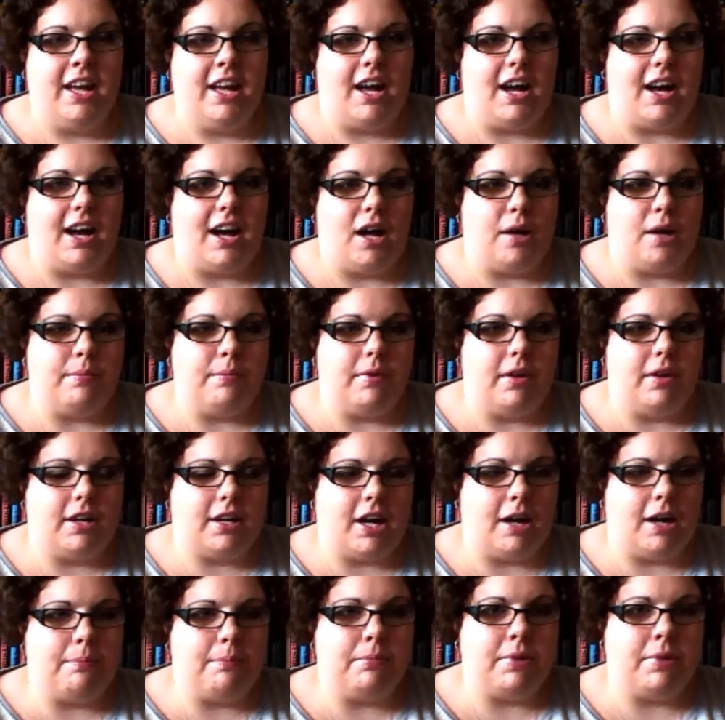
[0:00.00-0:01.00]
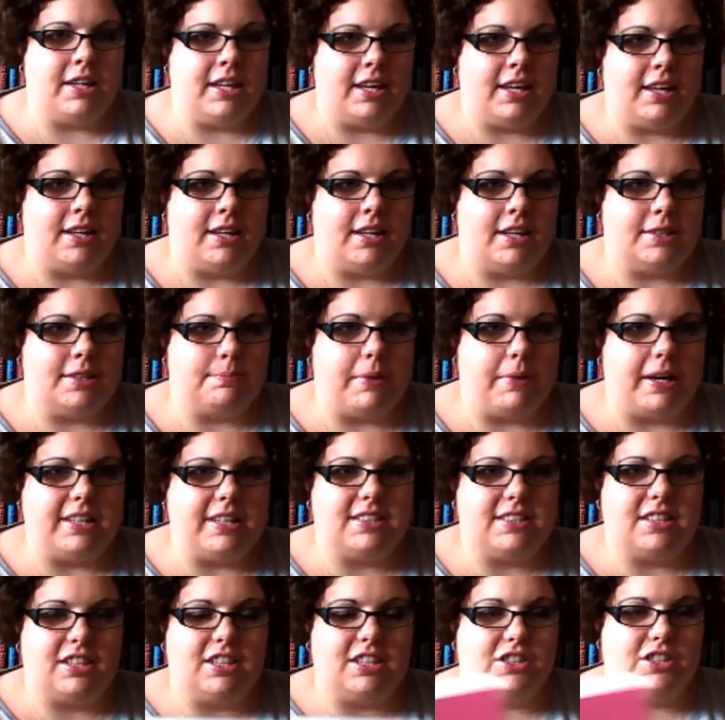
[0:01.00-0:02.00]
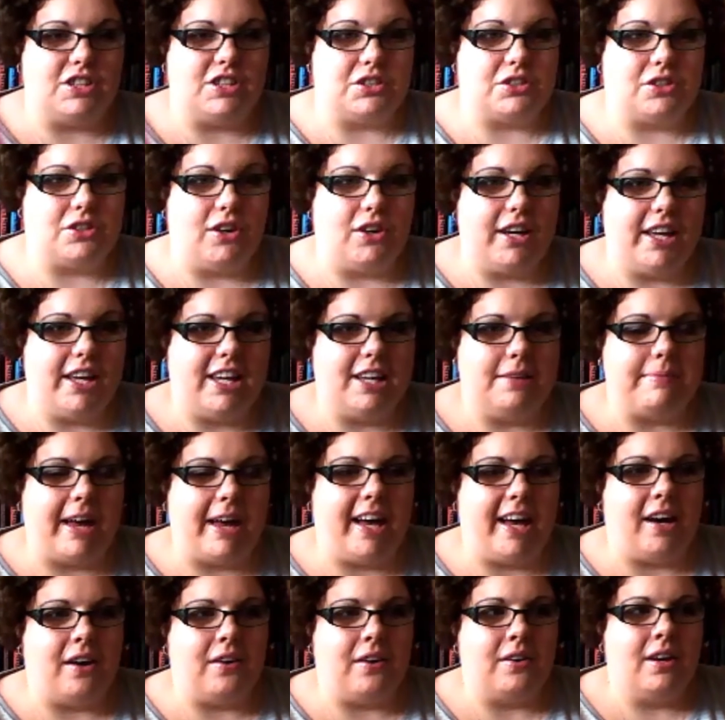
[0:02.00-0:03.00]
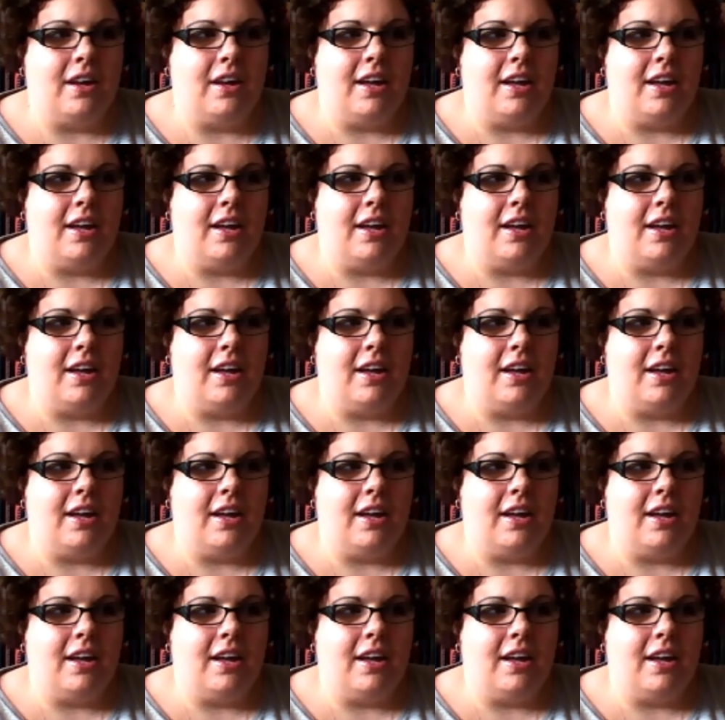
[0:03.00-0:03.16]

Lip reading: A company has basically just got email,